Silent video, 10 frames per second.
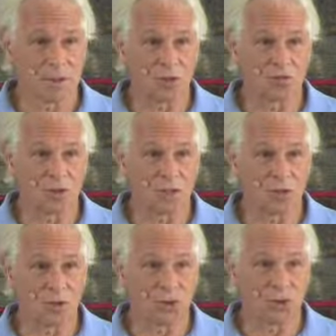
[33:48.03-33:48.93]
our
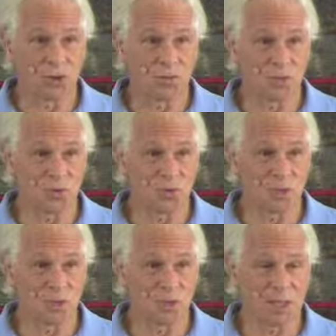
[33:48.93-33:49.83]
relationship
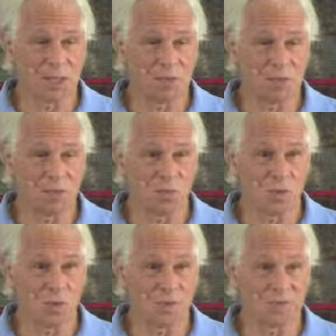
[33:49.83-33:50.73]
to it can be
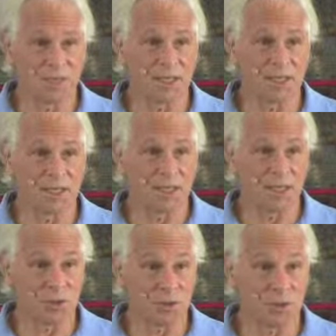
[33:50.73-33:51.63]
one of
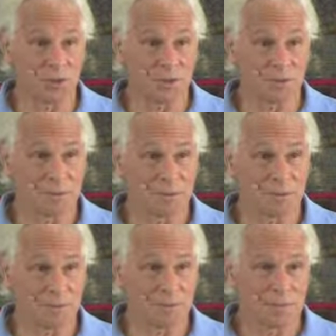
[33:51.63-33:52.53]
non-attachment
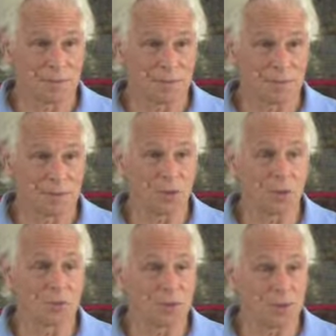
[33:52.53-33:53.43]

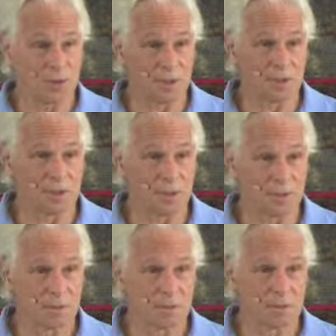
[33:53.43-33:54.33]
and openness.
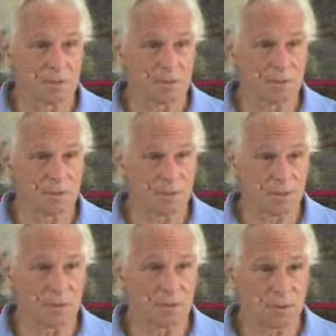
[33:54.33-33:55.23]

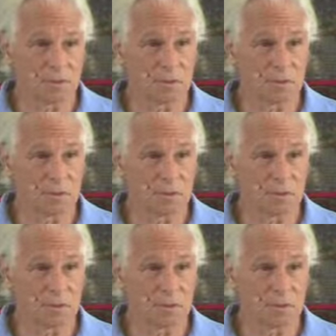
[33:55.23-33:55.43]
Right?